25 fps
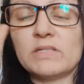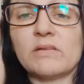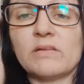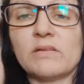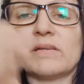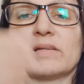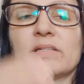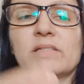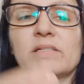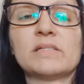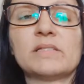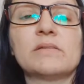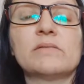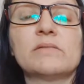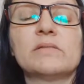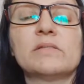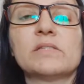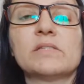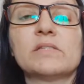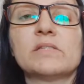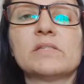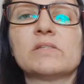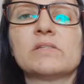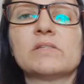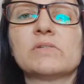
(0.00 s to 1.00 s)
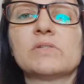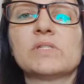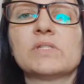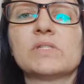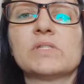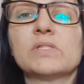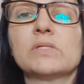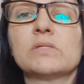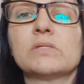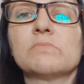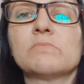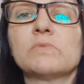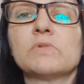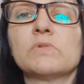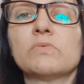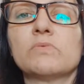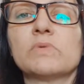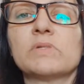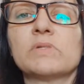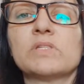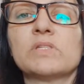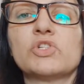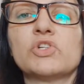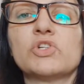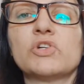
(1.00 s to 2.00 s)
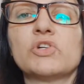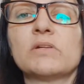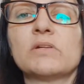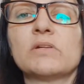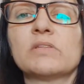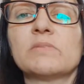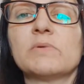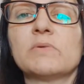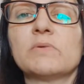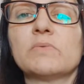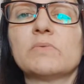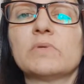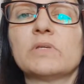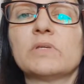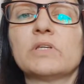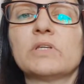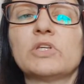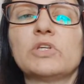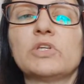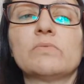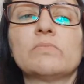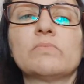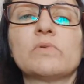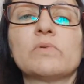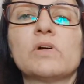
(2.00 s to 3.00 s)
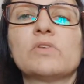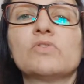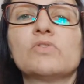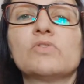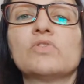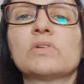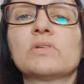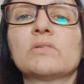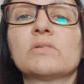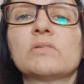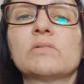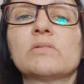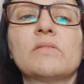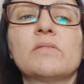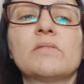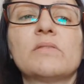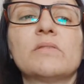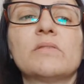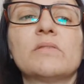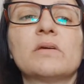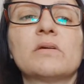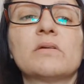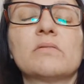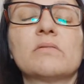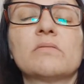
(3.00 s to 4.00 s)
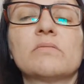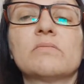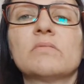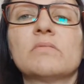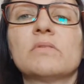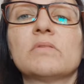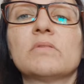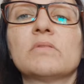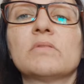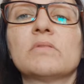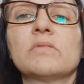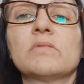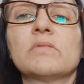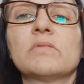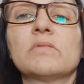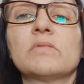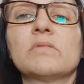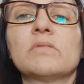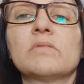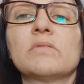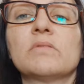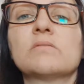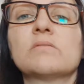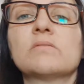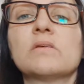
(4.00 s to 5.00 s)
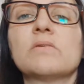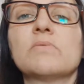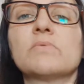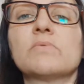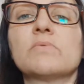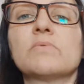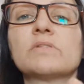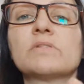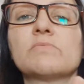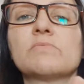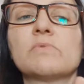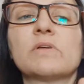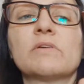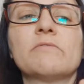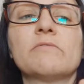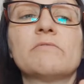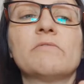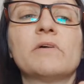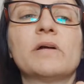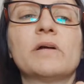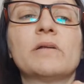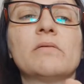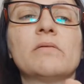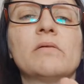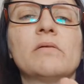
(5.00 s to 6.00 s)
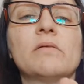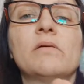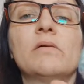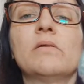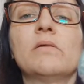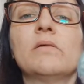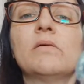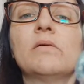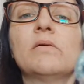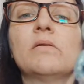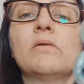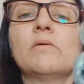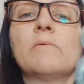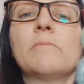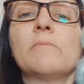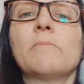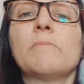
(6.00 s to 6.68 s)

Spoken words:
Like I said, this was turned out to be a really cute project, and I think that it was really fun.